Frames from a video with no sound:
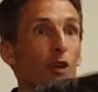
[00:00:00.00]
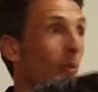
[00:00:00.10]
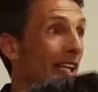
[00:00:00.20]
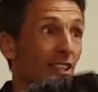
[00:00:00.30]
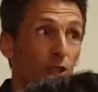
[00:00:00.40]

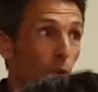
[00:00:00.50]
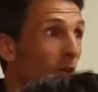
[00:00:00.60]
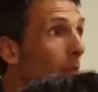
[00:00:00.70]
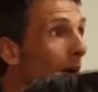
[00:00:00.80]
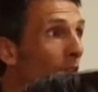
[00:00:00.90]
Don't make a
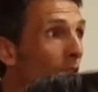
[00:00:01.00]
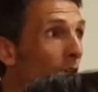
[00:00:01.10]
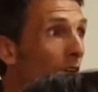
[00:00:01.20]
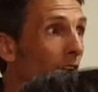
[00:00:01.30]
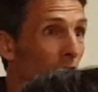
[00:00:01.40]
story about the
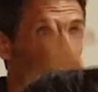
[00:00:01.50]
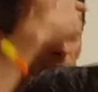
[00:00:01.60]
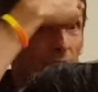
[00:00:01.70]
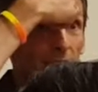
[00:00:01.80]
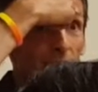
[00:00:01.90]
thought.
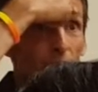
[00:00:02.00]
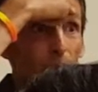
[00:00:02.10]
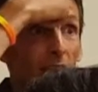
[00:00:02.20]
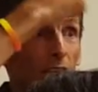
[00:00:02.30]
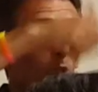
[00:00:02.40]
Don't let the
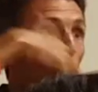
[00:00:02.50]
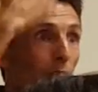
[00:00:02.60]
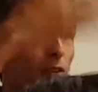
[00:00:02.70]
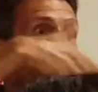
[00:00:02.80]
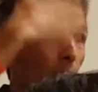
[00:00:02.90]
left brain go
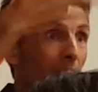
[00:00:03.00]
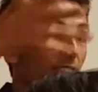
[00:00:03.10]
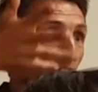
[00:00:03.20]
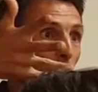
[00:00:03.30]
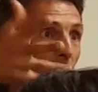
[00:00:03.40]
off and create a
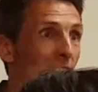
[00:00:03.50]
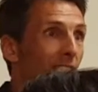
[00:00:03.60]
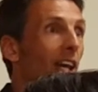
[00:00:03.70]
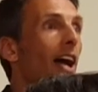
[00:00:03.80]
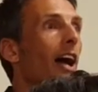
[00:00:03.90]
story.
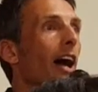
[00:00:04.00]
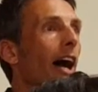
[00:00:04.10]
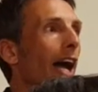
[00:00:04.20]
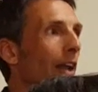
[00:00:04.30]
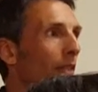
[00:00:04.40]
Just,
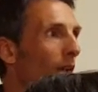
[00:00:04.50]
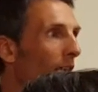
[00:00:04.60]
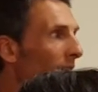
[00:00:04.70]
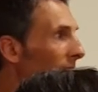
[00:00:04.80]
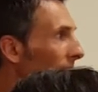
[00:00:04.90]
I had a
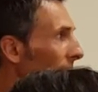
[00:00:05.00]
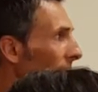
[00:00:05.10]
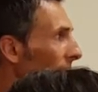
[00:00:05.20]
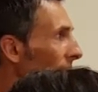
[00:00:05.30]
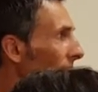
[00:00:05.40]
thought.
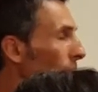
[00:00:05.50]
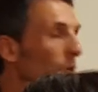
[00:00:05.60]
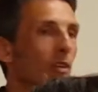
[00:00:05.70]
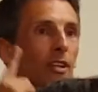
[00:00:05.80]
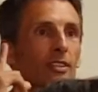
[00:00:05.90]

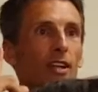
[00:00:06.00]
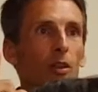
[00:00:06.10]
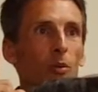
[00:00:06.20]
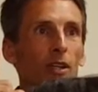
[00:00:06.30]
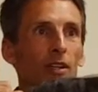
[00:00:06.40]
There's
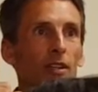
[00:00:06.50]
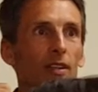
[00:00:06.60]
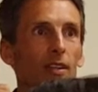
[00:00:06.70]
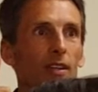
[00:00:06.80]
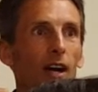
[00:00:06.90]
another one.
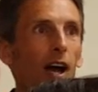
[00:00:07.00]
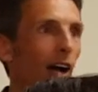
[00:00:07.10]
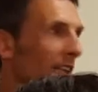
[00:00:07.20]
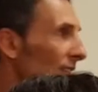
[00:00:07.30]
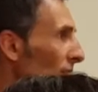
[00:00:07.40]
Oh,
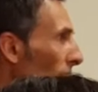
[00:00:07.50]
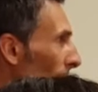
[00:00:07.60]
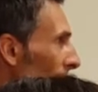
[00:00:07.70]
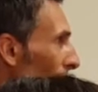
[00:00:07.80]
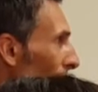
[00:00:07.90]
I just caught
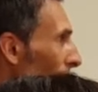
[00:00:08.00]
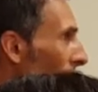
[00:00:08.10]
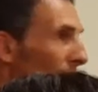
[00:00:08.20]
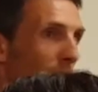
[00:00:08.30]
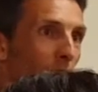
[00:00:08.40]
myself.
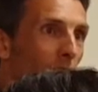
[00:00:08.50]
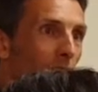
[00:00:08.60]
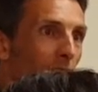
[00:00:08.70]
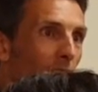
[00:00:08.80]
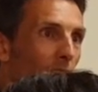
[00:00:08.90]
I had a thought.
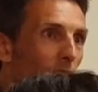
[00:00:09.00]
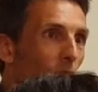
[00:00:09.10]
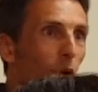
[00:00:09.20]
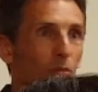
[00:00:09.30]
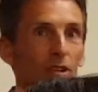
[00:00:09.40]

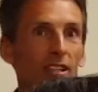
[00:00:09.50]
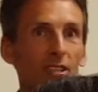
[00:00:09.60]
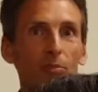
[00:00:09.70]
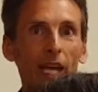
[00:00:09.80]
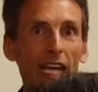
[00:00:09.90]
Oh,
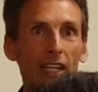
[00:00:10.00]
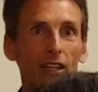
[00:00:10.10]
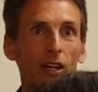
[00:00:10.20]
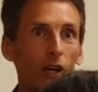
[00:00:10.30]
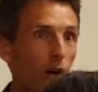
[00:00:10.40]
there's some
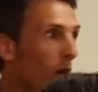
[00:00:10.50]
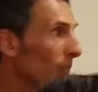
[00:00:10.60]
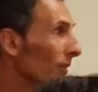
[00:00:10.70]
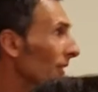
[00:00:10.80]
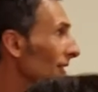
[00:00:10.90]
pain.
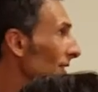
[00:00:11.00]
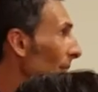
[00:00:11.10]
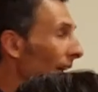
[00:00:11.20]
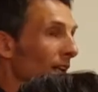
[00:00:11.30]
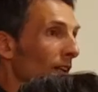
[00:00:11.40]
Oh, there's
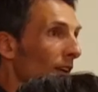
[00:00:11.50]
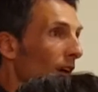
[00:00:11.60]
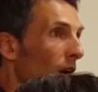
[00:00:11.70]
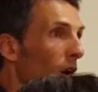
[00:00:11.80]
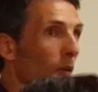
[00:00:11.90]
some anger.
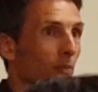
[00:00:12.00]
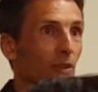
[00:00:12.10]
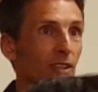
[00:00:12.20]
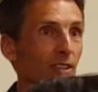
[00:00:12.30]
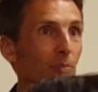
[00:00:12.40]

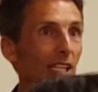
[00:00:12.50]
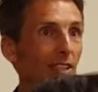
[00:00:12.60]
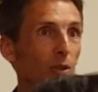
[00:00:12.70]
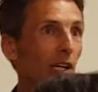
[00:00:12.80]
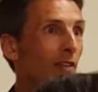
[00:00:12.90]
Oh, there's some
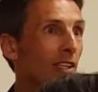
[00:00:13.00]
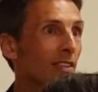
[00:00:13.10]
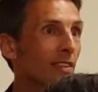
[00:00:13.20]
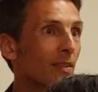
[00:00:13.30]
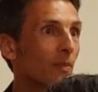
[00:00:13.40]
pizza
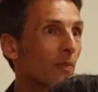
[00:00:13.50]
cravings.